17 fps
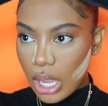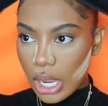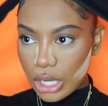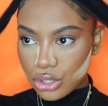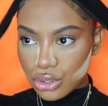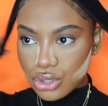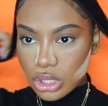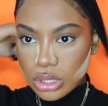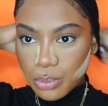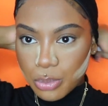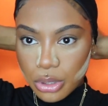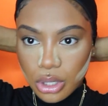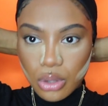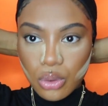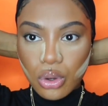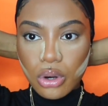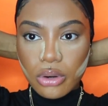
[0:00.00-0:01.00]
and you just
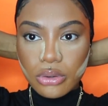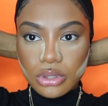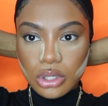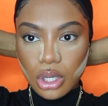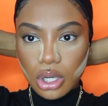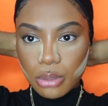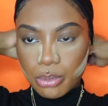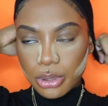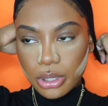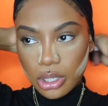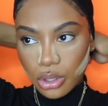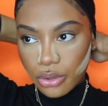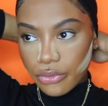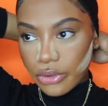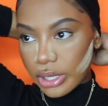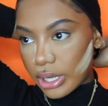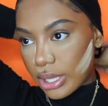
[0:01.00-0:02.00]
put it, you know, put it
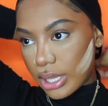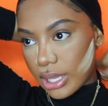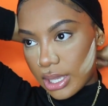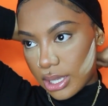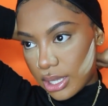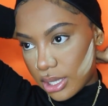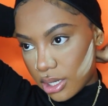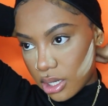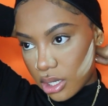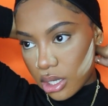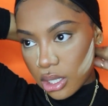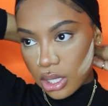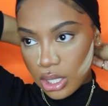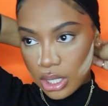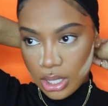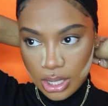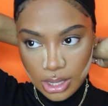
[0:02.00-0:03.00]
over your head
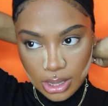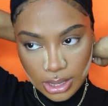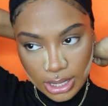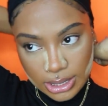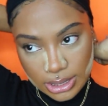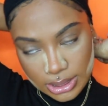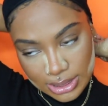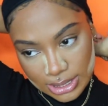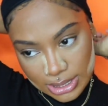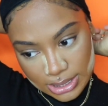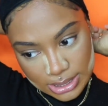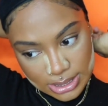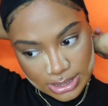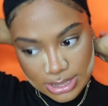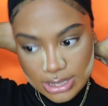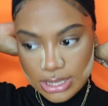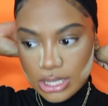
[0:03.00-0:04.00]
like
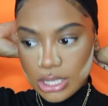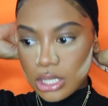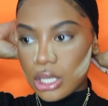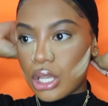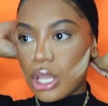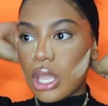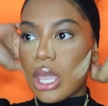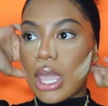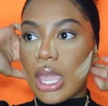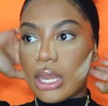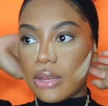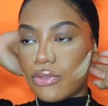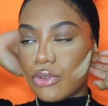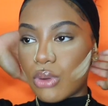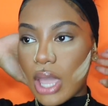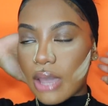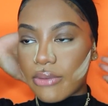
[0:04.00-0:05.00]
this. And
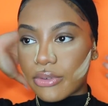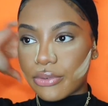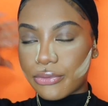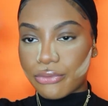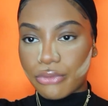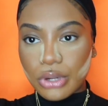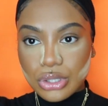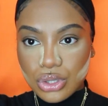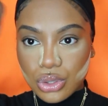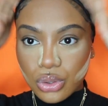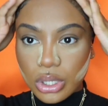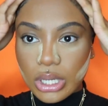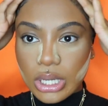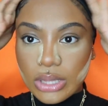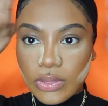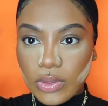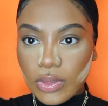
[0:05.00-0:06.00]
if you have a frontal or
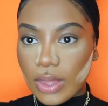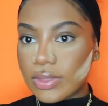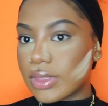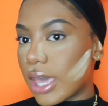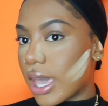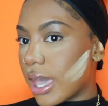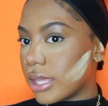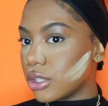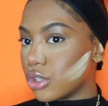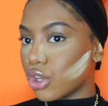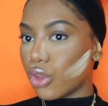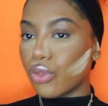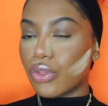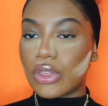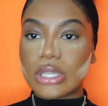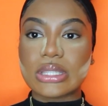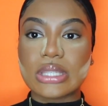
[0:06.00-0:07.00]
anything like that, you
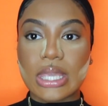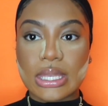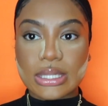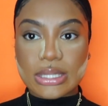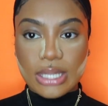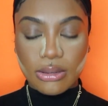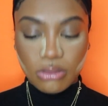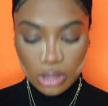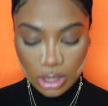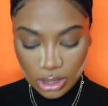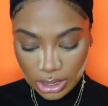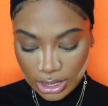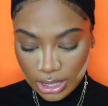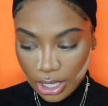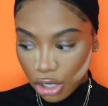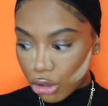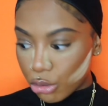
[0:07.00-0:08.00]
know, this can
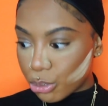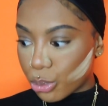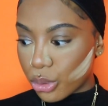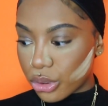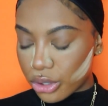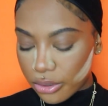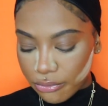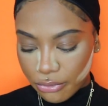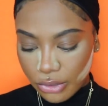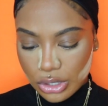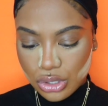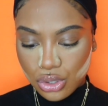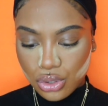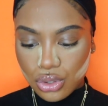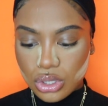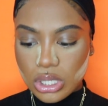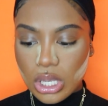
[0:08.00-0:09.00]
definitely help with your
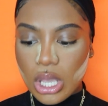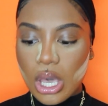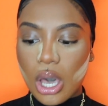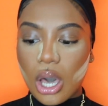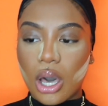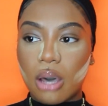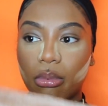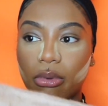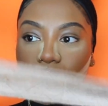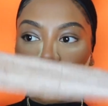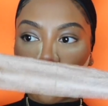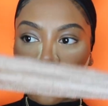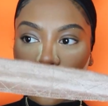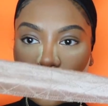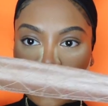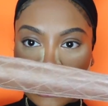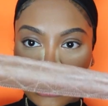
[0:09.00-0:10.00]
frontals. If you
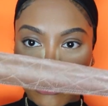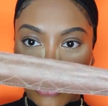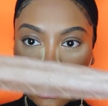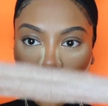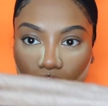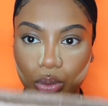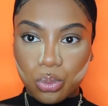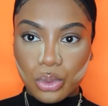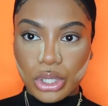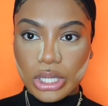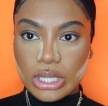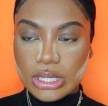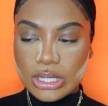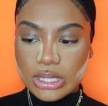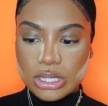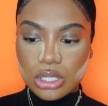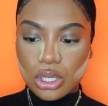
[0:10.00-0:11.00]
want a smaller
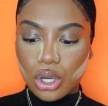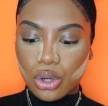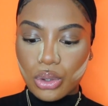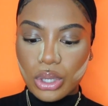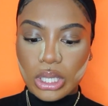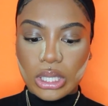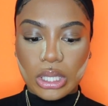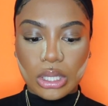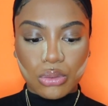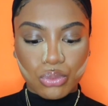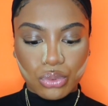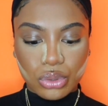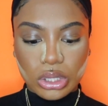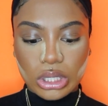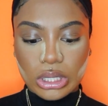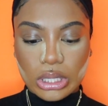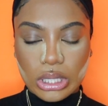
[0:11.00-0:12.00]
one so it can
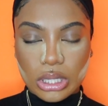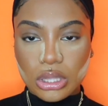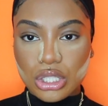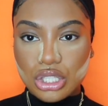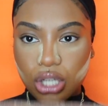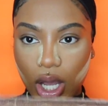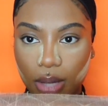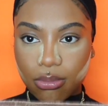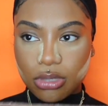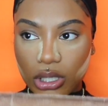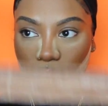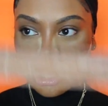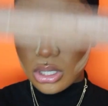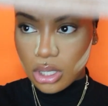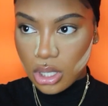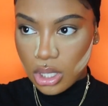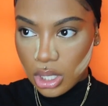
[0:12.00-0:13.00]
really get the job
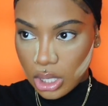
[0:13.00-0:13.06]
done,